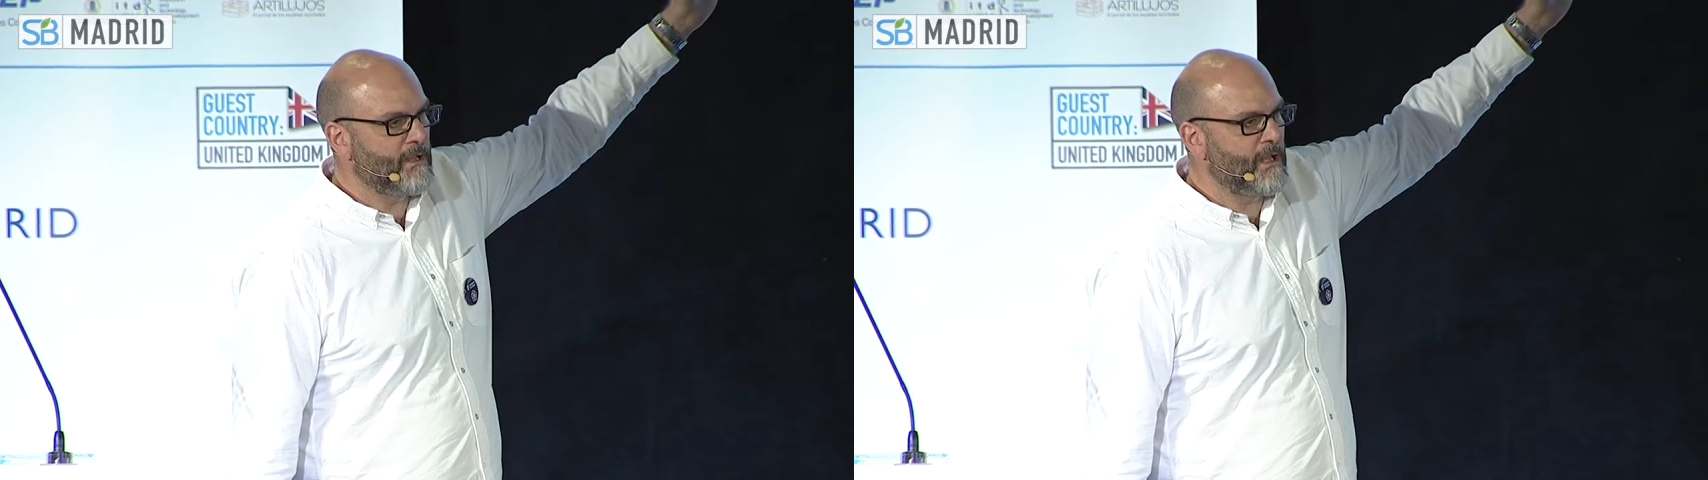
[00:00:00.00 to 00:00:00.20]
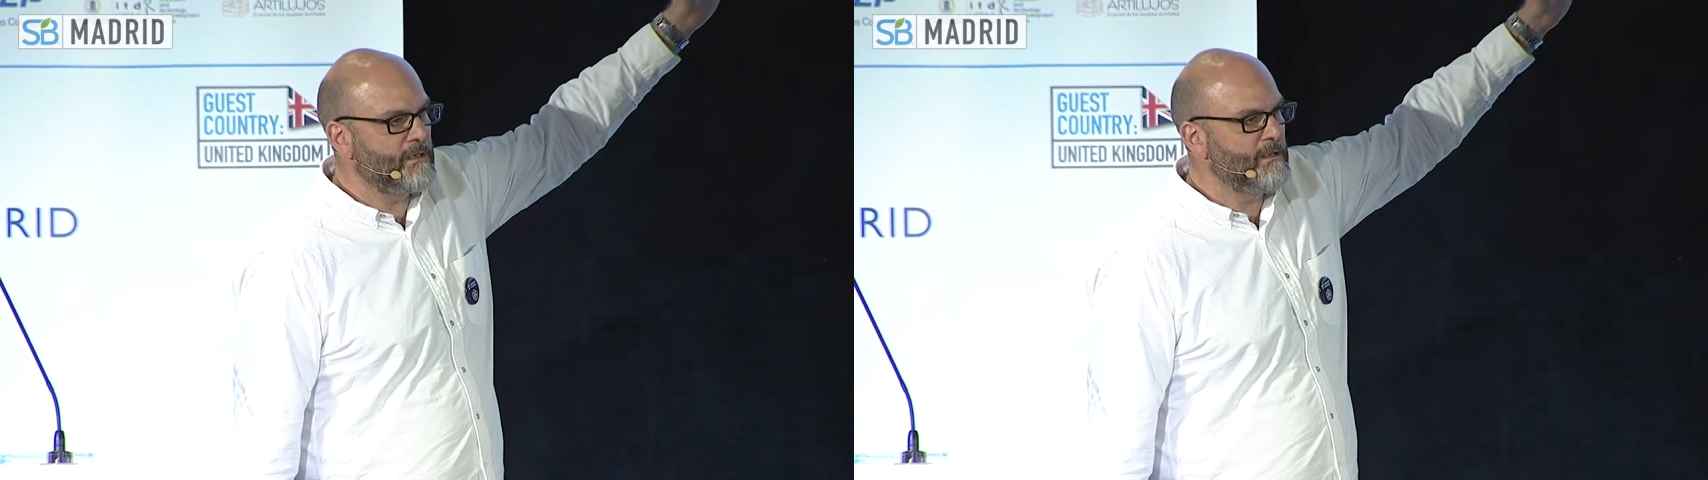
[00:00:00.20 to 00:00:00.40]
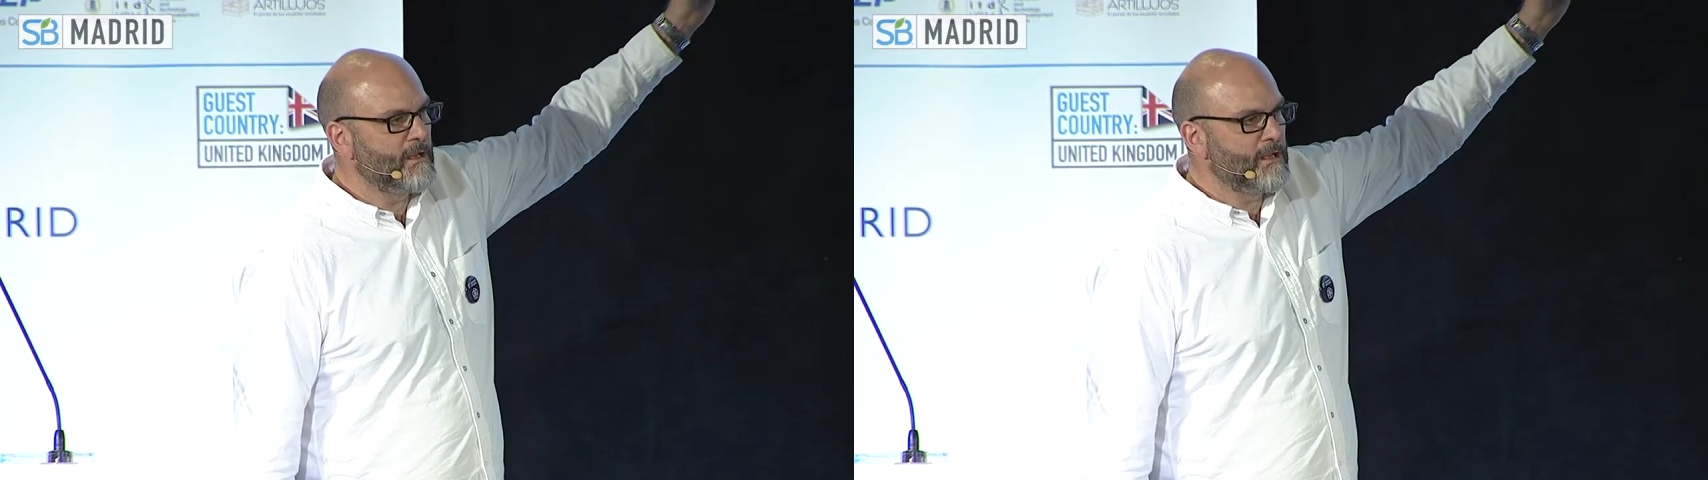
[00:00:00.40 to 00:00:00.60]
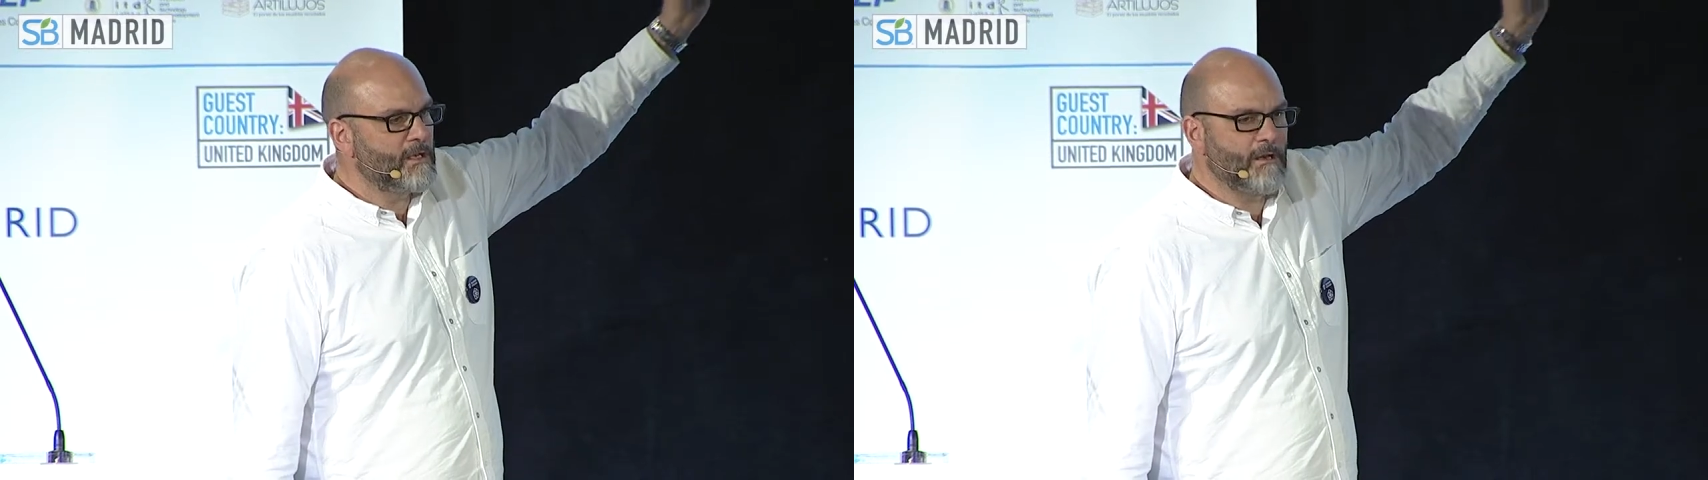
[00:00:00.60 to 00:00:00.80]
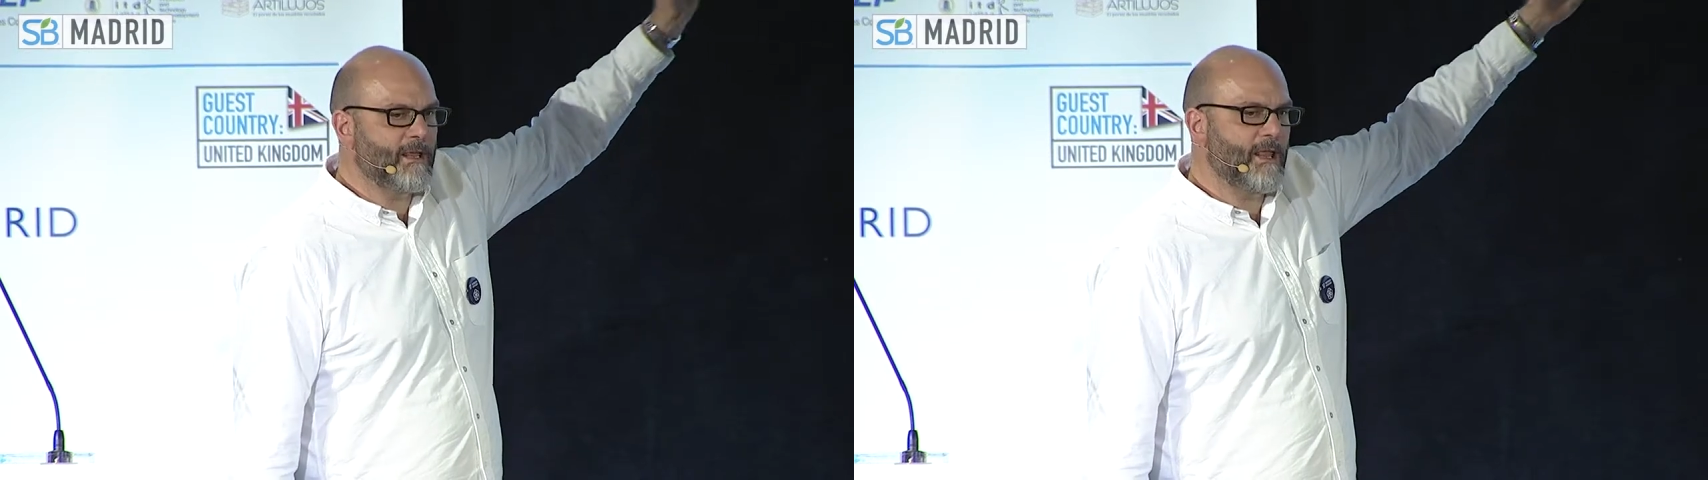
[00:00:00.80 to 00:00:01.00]
And
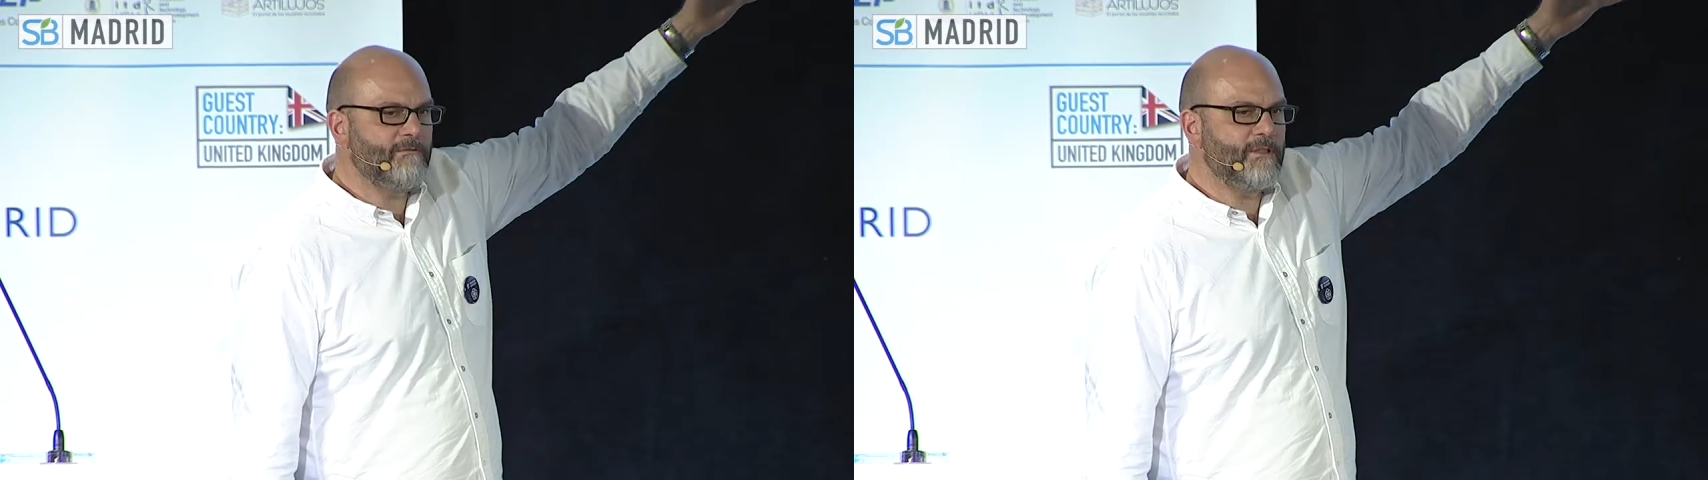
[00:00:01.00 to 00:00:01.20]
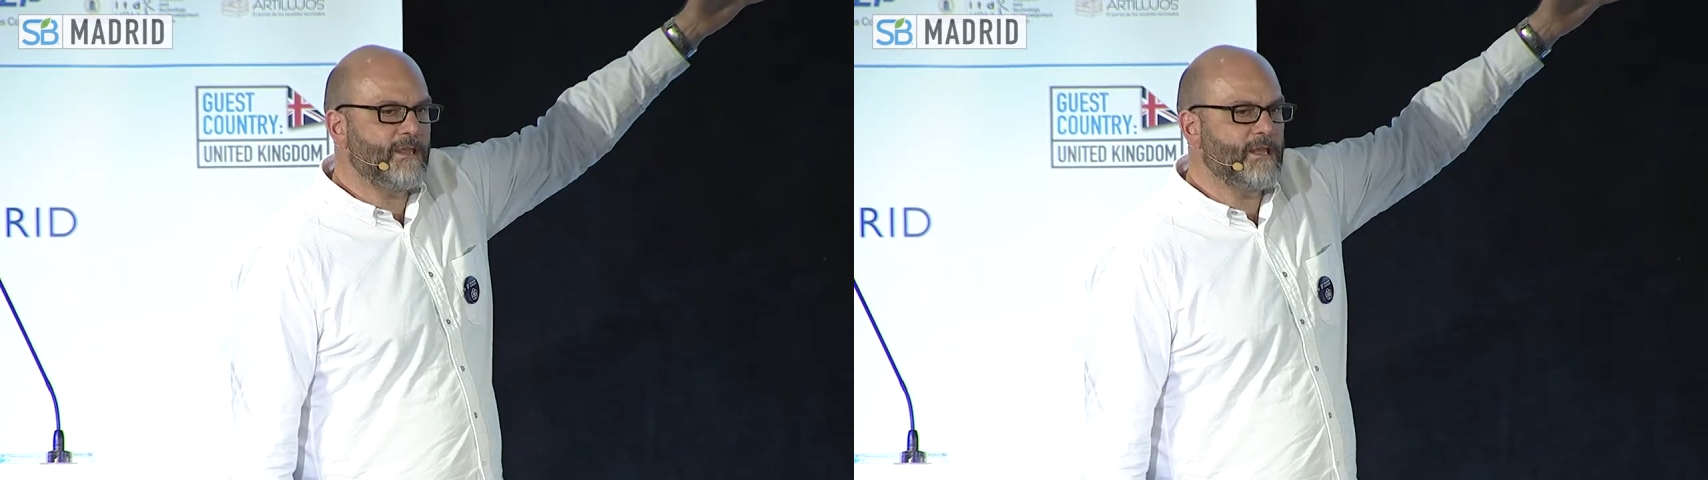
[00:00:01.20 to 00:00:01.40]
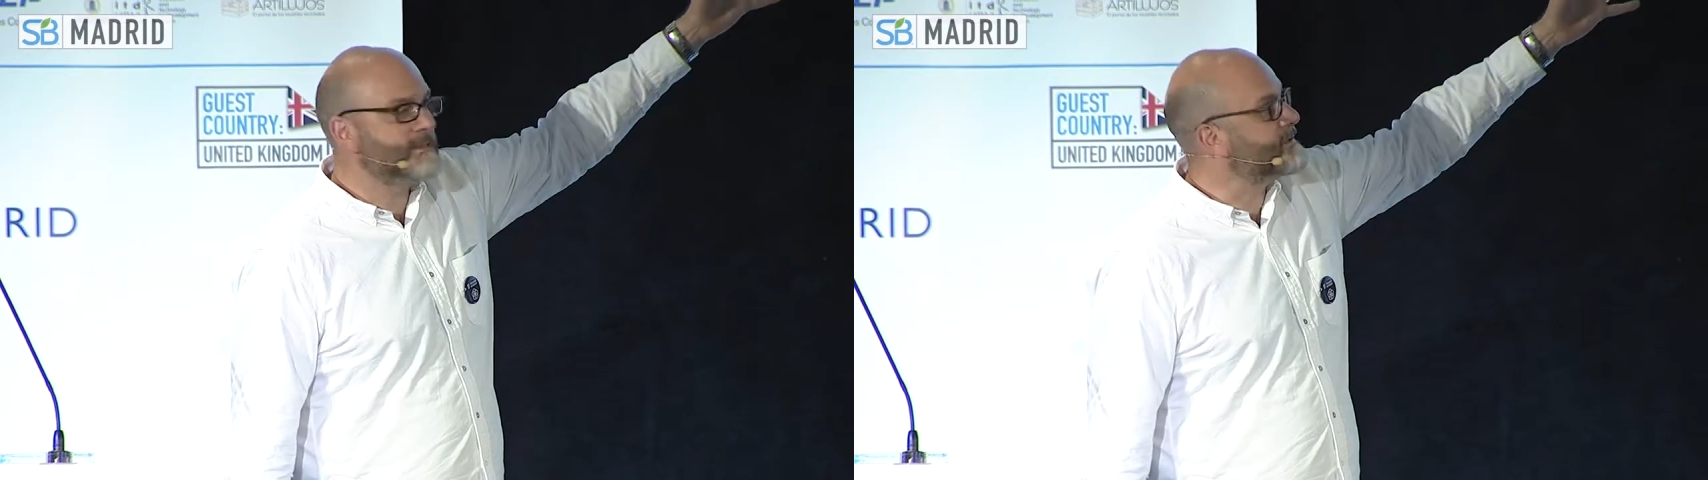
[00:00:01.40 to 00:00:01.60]
like everything in